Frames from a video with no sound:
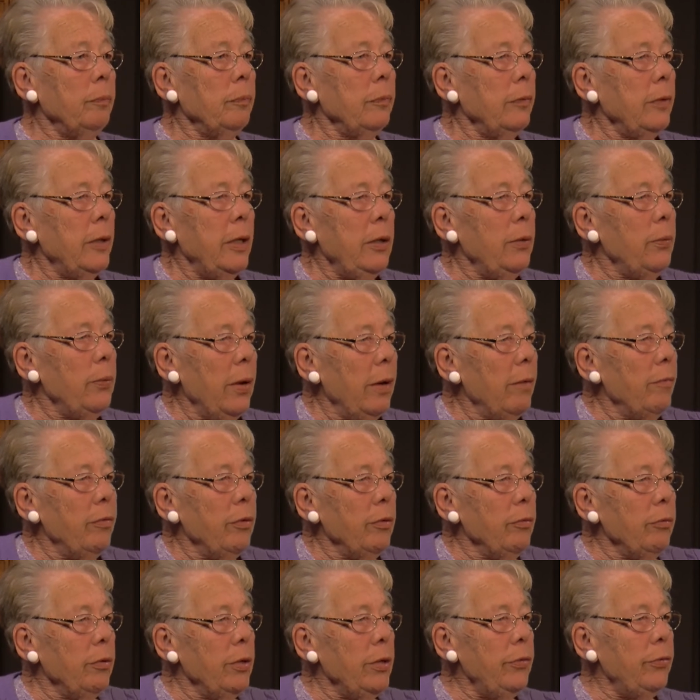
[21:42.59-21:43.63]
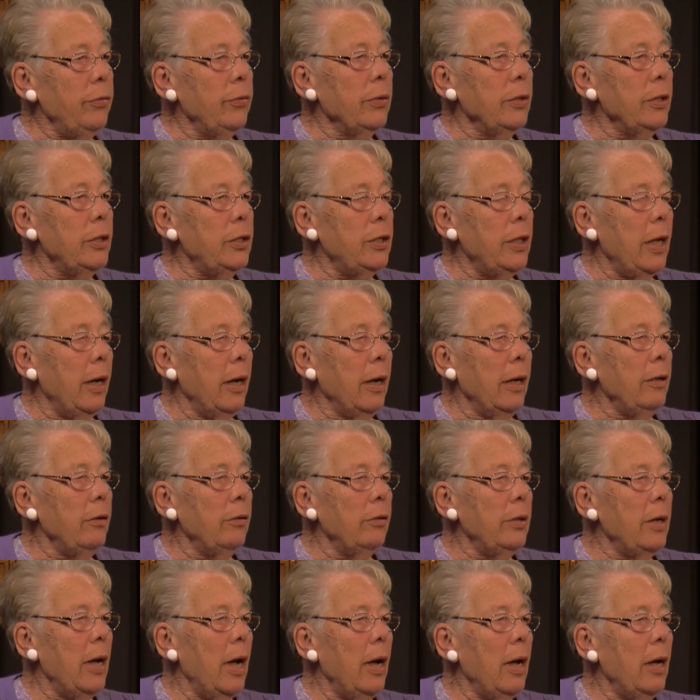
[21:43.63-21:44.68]
Do you ever research that? And I
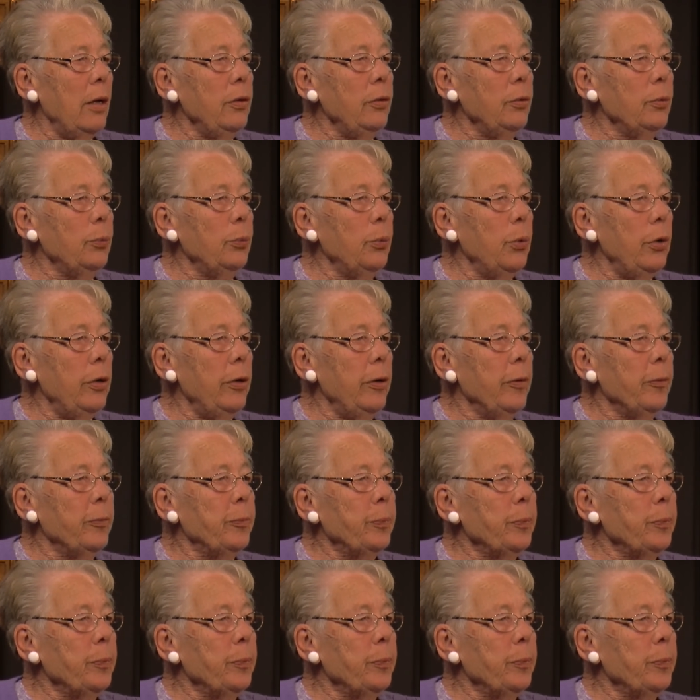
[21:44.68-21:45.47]
don't know how you would.